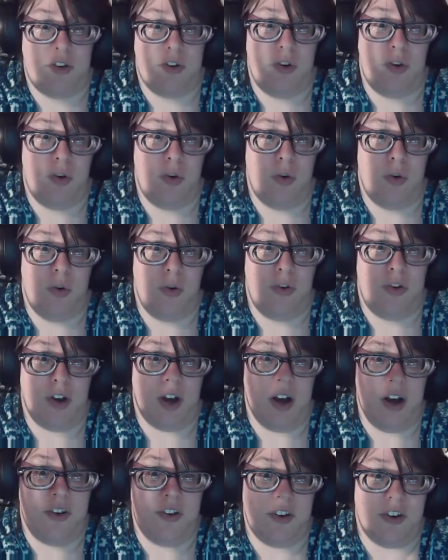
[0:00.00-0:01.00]
to
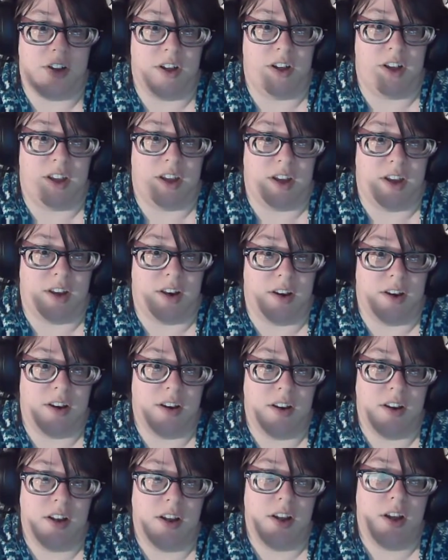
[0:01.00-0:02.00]
Shiganshina again.
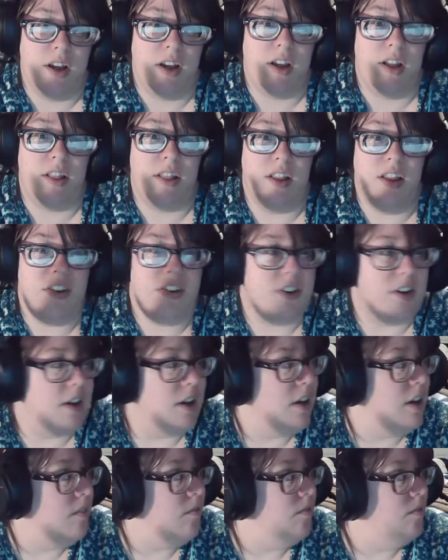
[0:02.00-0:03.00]
This
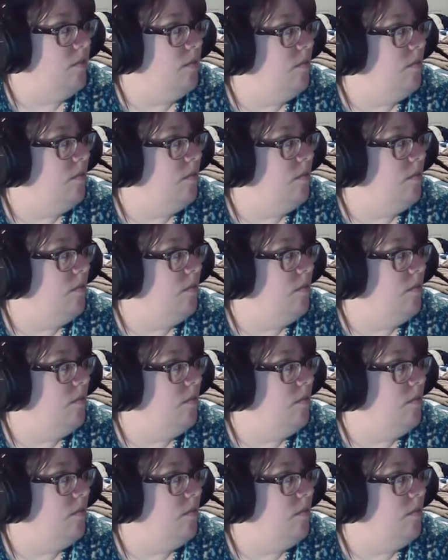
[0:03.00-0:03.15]
time...